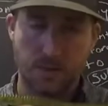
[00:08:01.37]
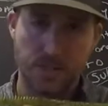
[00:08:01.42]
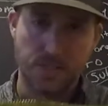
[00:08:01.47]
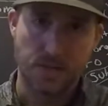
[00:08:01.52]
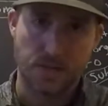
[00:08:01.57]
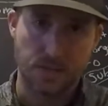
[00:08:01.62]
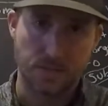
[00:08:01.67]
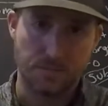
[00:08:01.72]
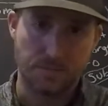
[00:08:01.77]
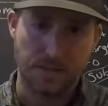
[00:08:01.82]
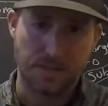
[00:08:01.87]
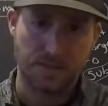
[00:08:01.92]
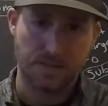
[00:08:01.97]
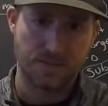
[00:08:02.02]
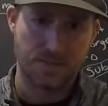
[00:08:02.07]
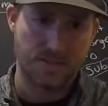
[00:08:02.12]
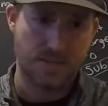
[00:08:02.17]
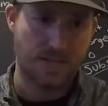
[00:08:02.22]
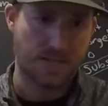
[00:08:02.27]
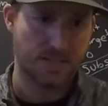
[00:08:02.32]
talked about this
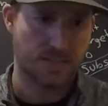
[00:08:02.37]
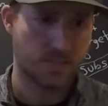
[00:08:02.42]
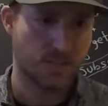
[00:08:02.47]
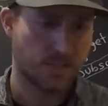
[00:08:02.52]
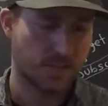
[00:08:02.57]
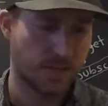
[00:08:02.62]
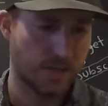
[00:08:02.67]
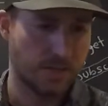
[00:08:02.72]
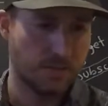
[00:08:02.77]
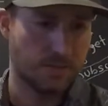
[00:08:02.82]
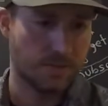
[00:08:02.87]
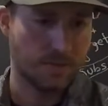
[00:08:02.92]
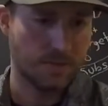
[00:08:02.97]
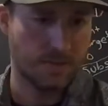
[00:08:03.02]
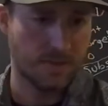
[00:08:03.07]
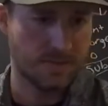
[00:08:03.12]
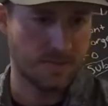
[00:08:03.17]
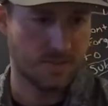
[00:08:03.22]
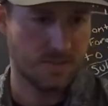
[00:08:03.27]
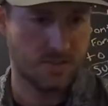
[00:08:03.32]
Texas rig one.
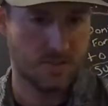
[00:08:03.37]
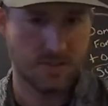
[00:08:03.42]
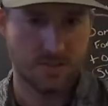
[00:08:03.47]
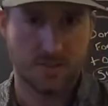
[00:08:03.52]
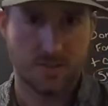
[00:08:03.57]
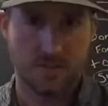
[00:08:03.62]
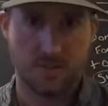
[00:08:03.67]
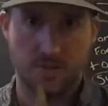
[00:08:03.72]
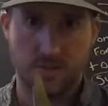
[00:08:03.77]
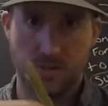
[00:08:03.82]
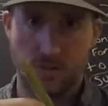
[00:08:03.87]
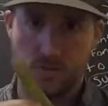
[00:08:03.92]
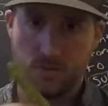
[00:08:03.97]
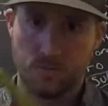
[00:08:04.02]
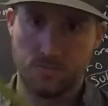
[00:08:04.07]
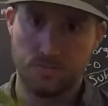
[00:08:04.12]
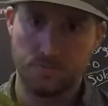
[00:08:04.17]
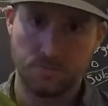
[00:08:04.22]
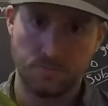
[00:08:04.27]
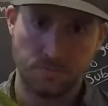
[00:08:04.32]
This is just a Zoom